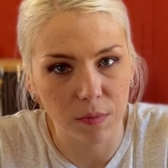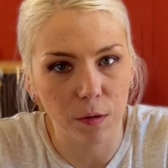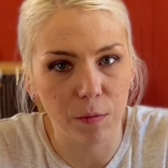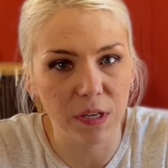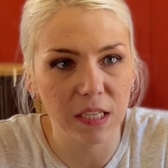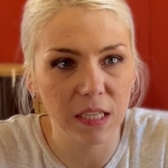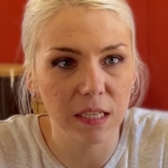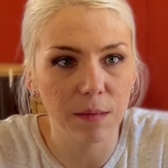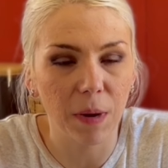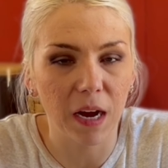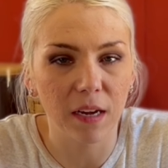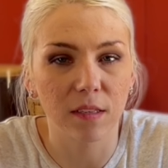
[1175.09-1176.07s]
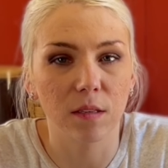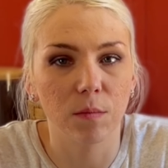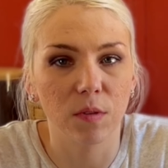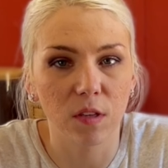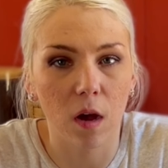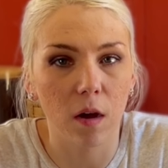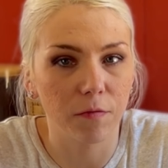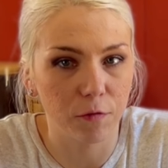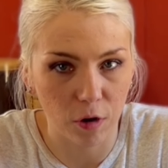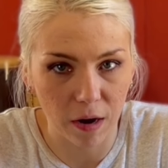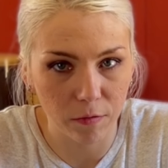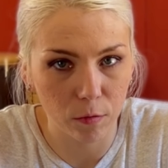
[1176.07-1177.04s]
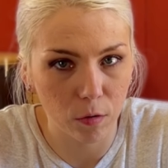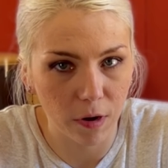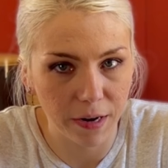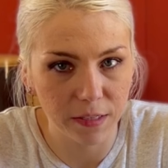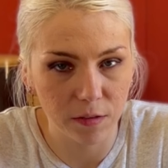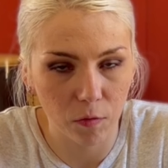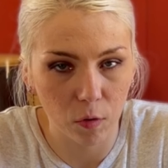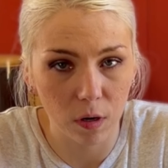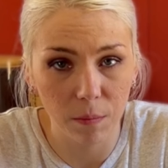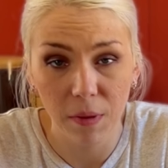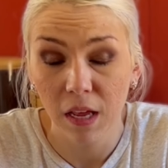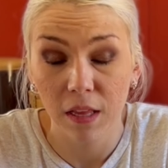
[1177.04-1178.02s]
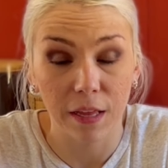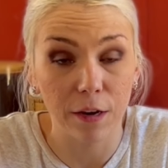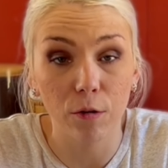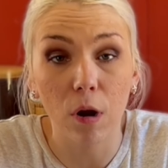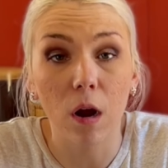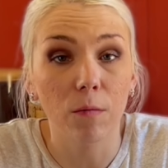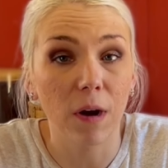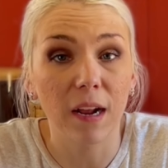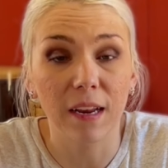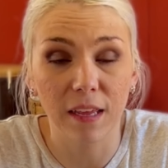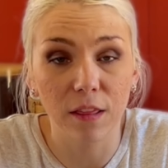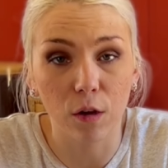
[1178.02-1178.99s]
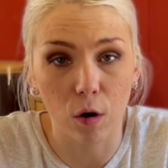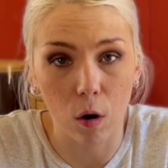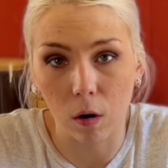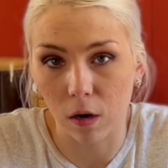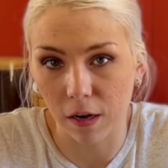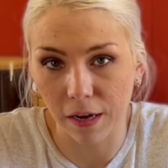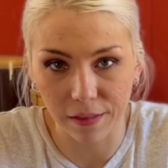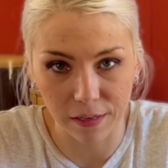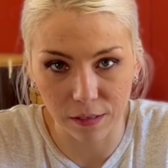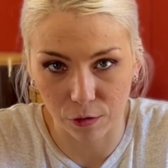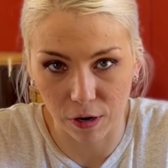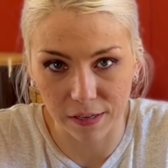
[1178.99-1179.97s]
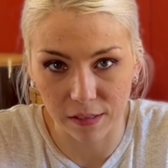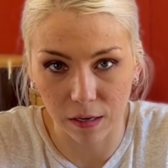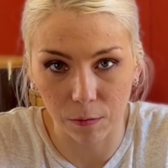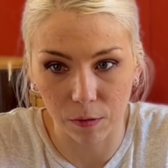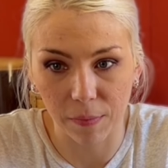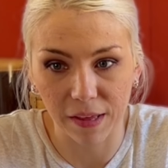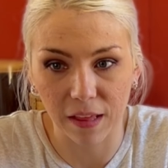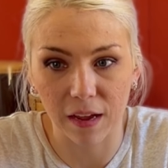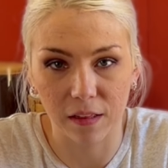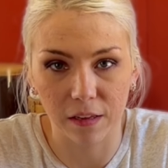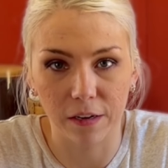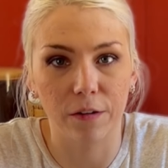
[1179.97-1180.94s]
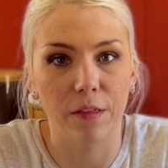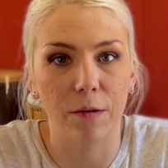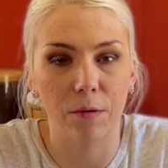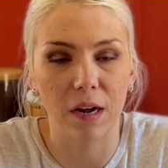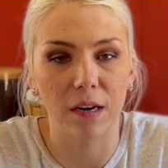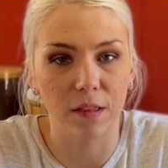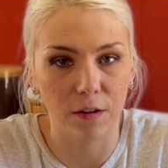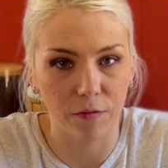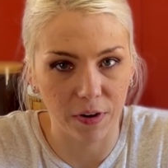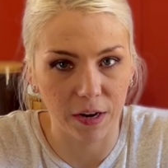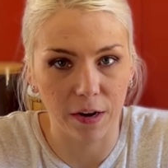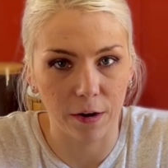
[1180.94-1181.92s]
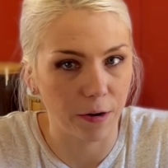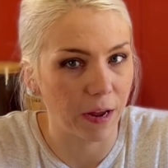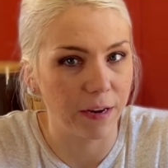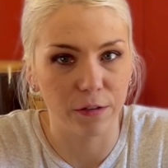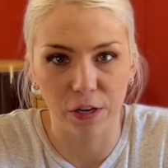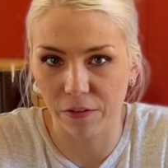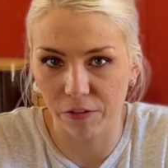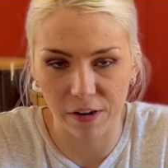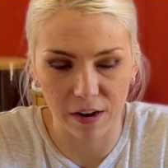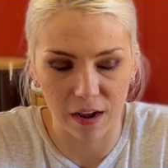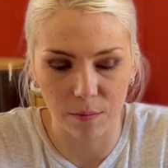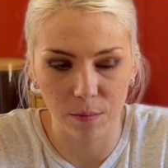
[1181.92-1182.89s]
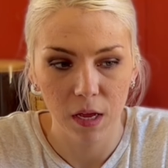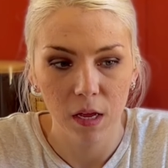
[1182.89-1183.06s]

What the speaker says: So we did buy some soft travel crates for them. They do not ride in the car in these crates. I want to make that clear. They ride in their Variocage every time.